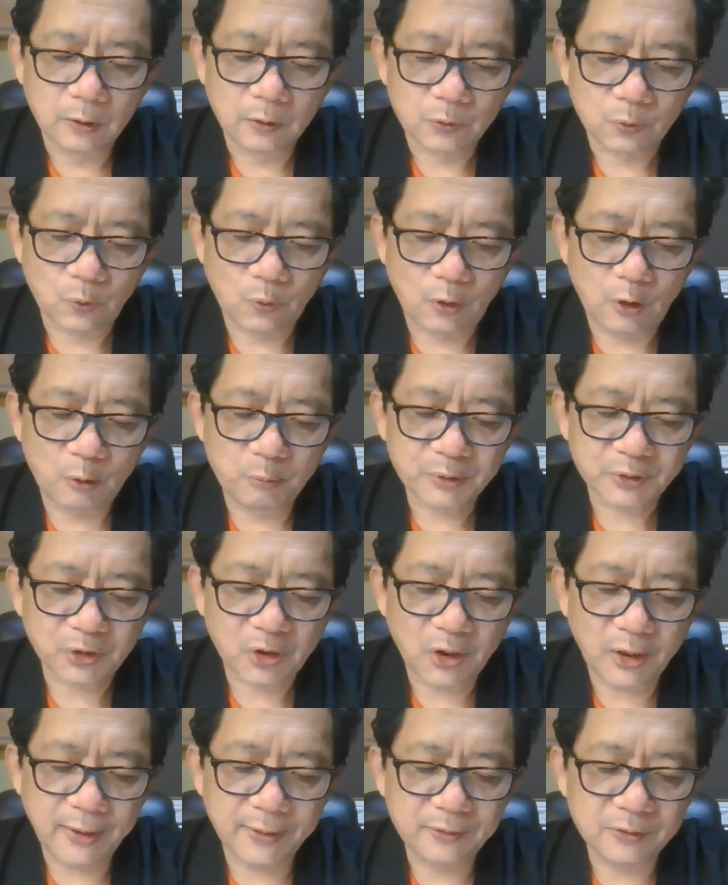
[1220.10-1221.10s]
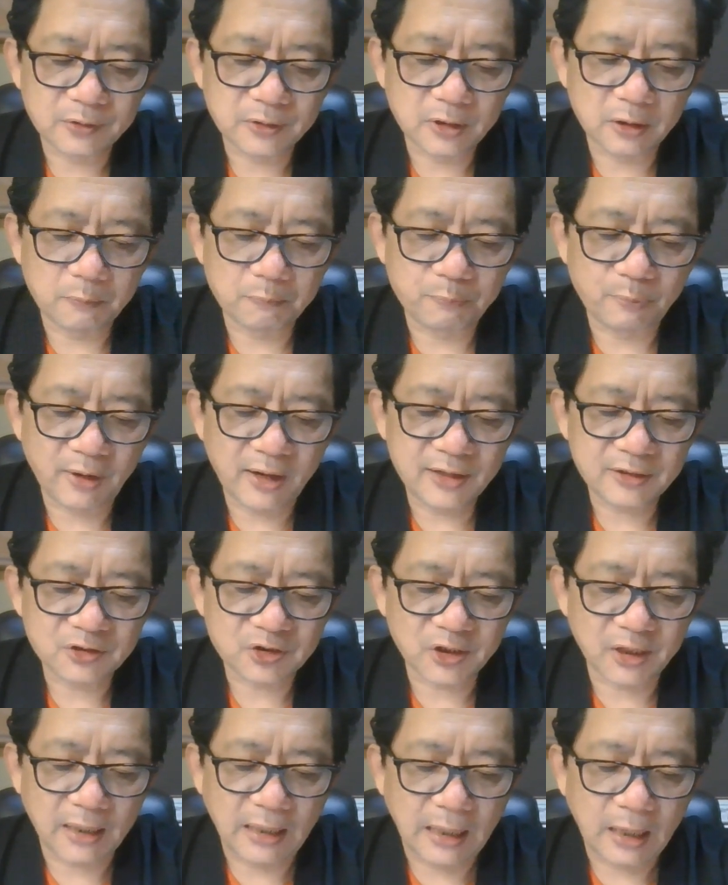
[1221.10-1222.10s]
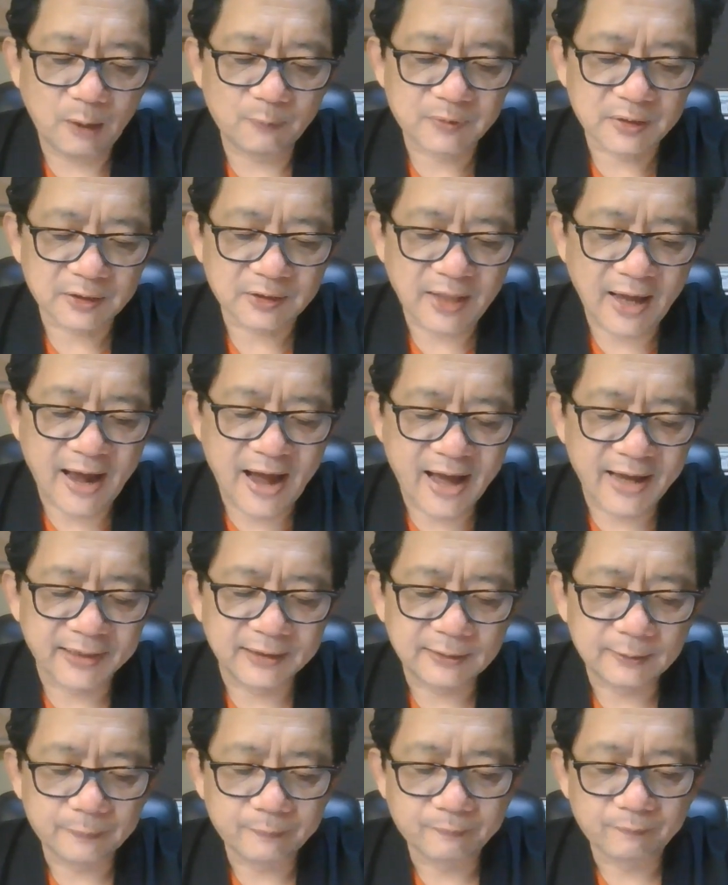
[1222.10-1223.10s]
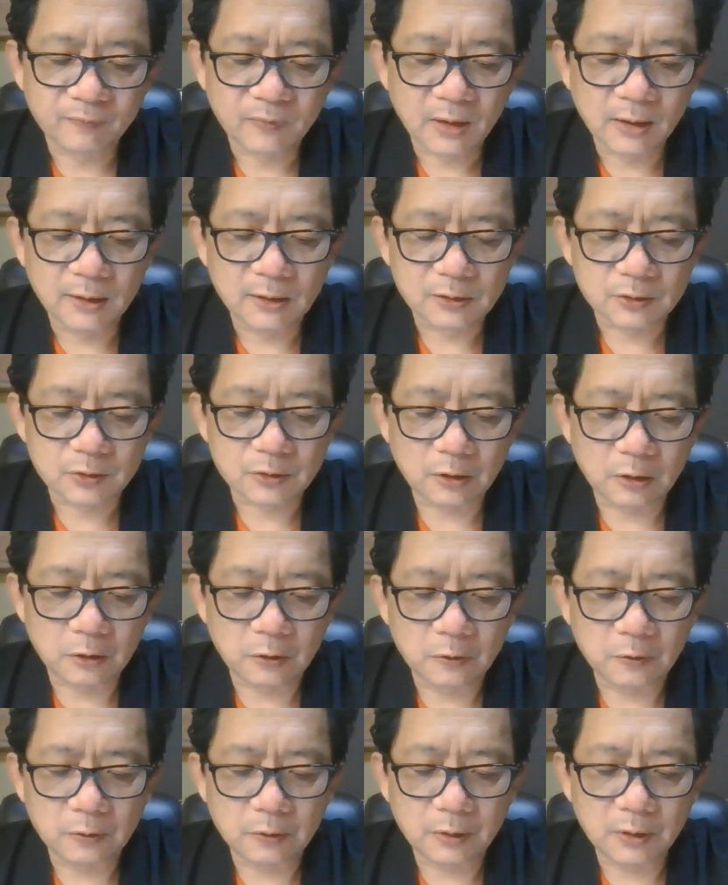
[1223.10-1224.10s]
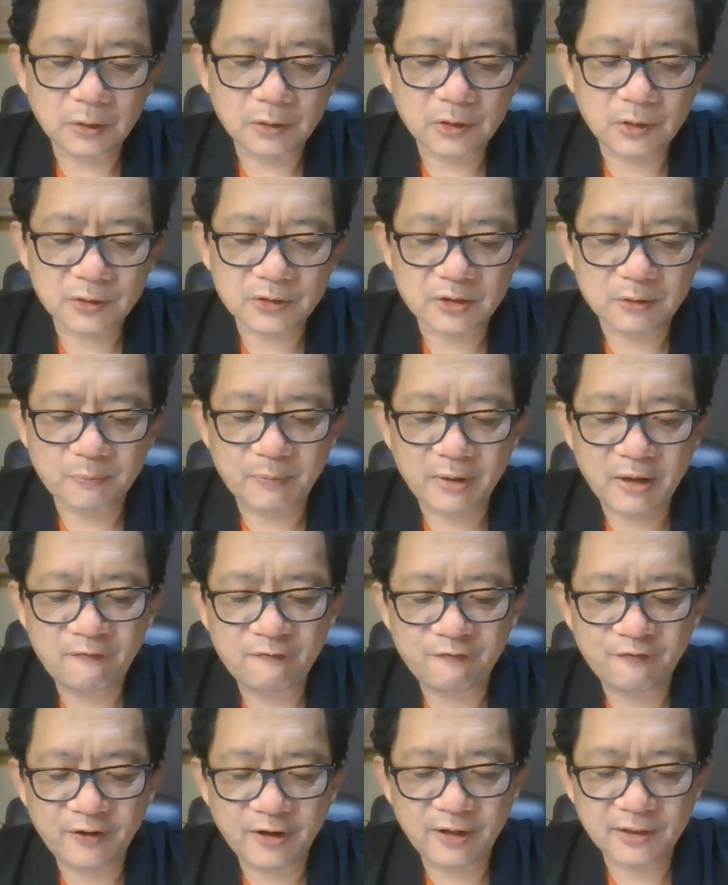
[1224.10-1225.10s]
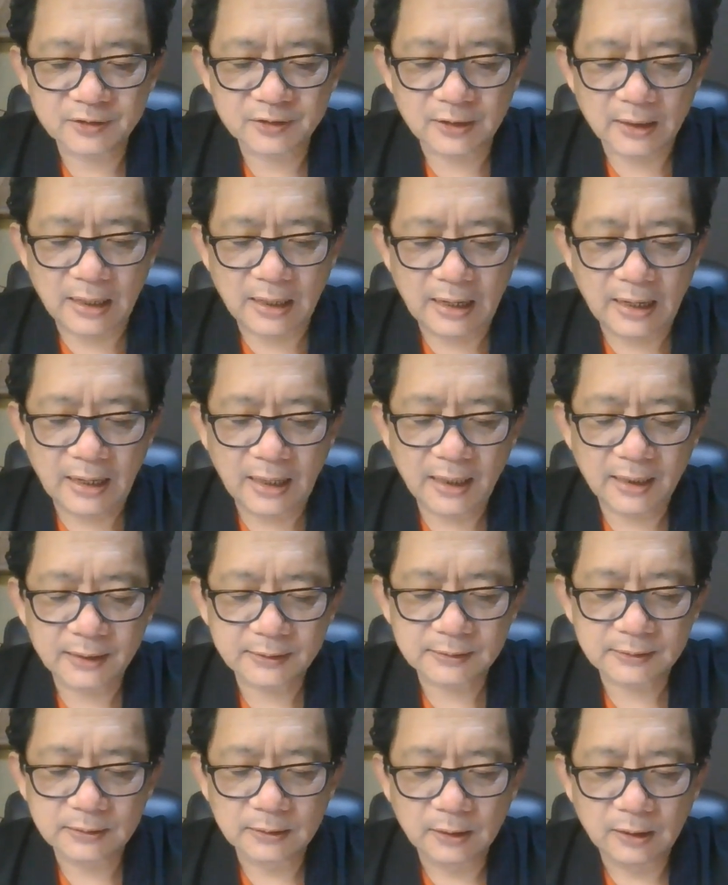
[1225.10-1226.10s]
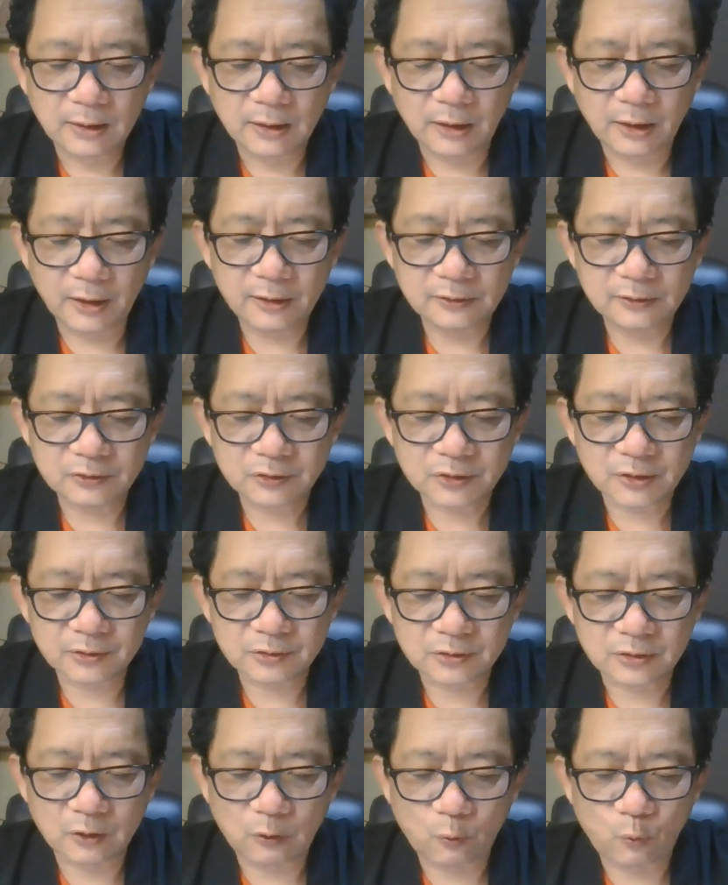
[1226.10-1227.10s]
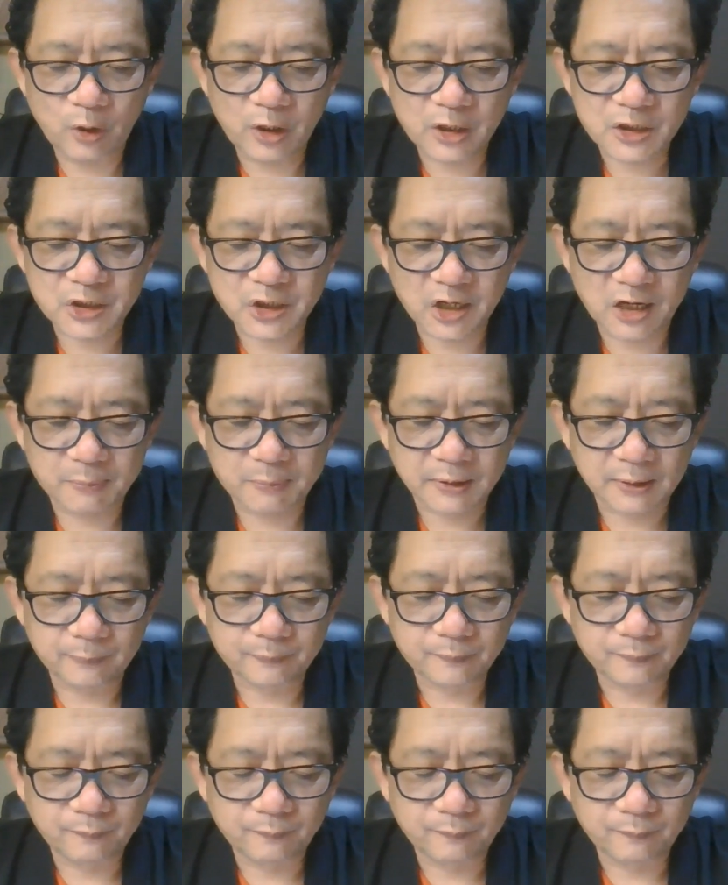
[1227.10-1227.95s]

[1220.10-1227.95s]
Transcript: to obtain the blessing of the dead. So it is manifest as ancestor worshipped.